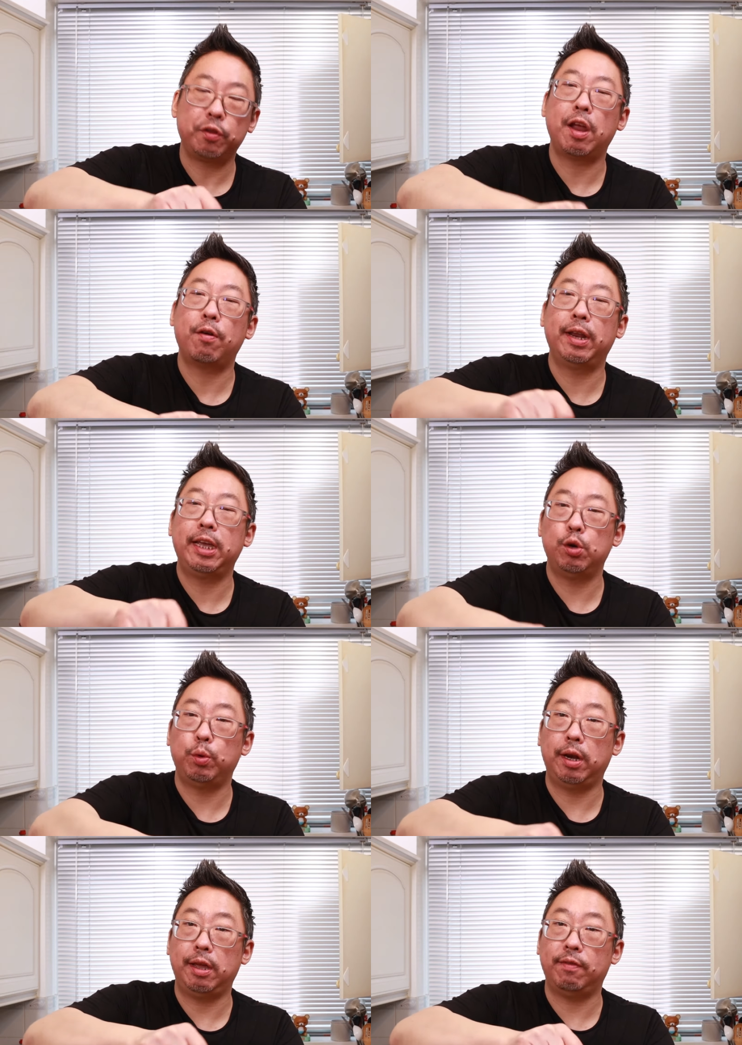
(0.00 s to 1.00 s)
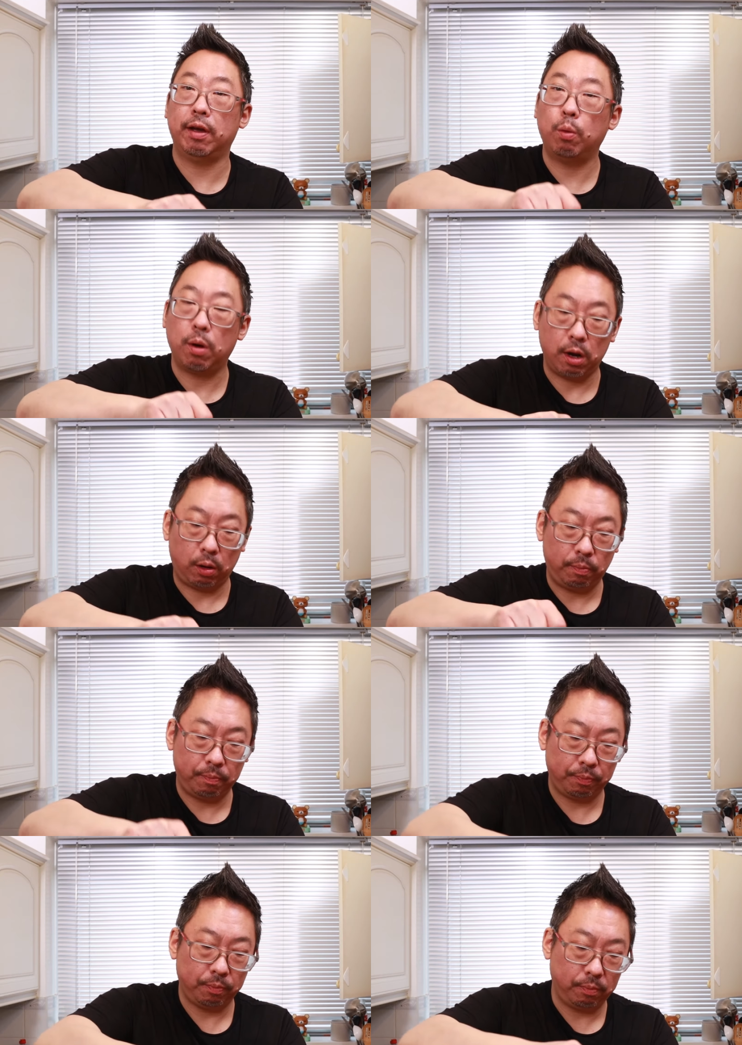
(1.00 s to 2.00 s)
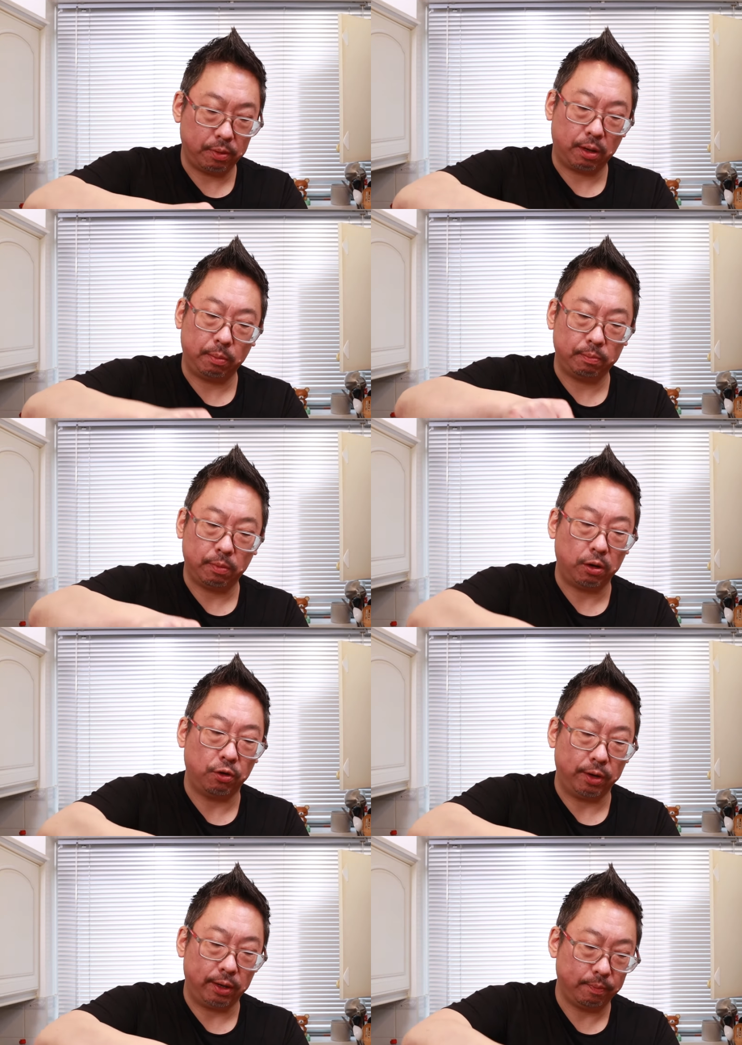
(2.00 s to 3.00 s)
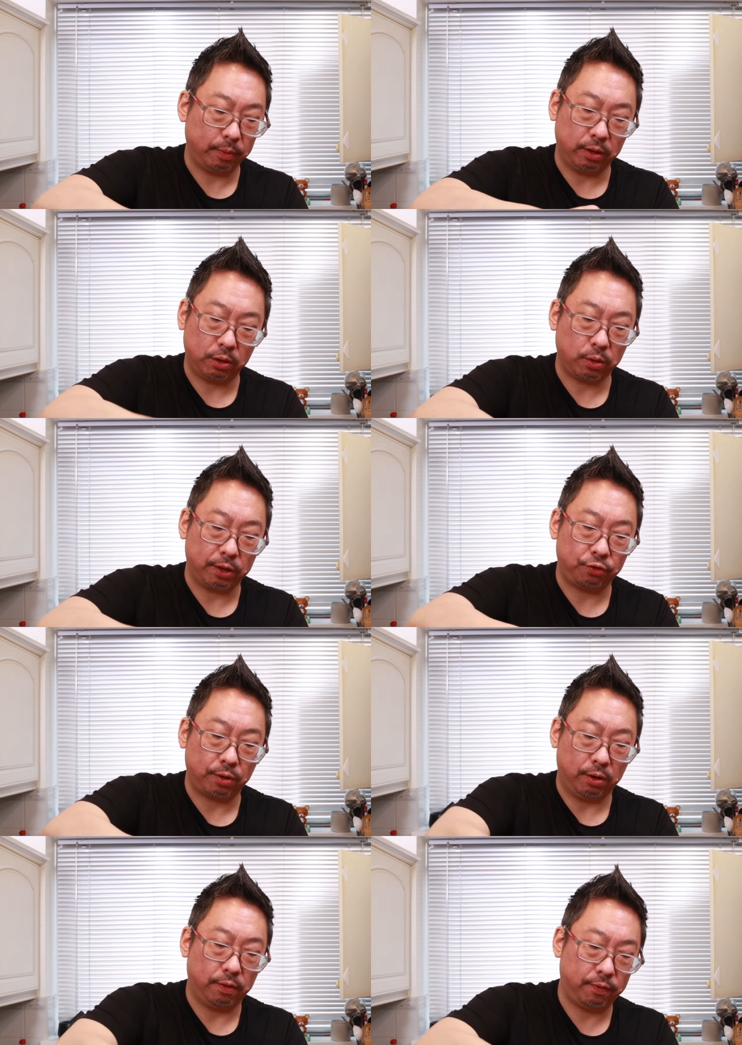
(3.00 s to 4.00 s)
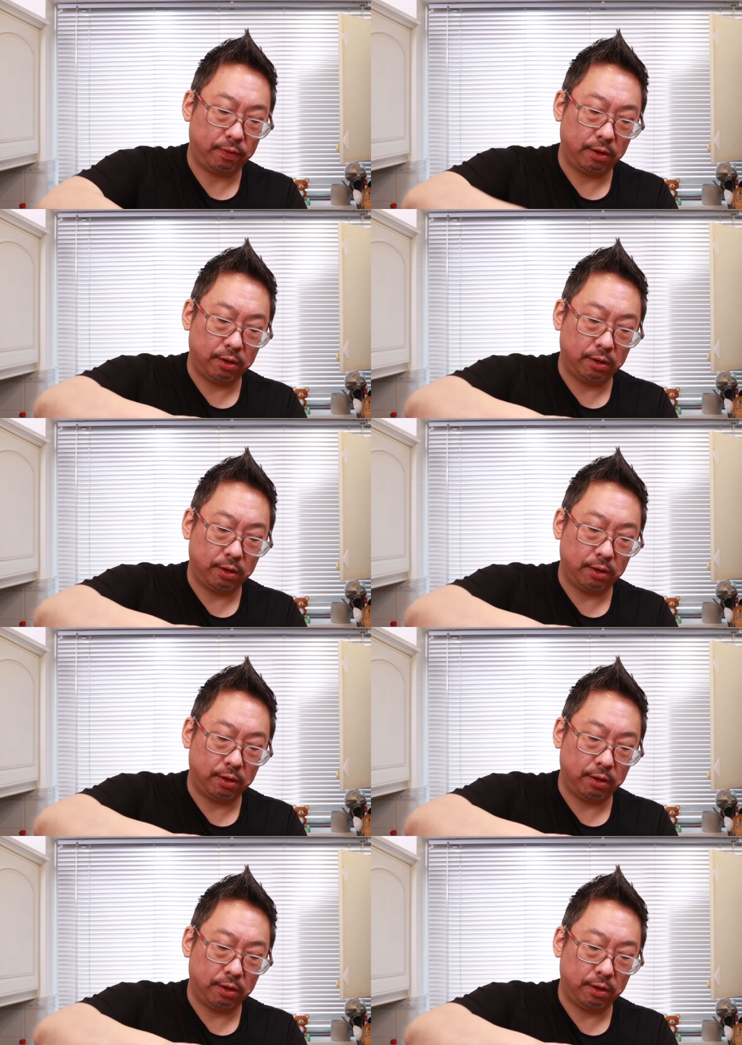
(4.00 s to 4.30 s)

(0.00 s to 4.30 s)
Ordinarily you would leave it a while, but I'm hungry. I'm going to cook it straight off.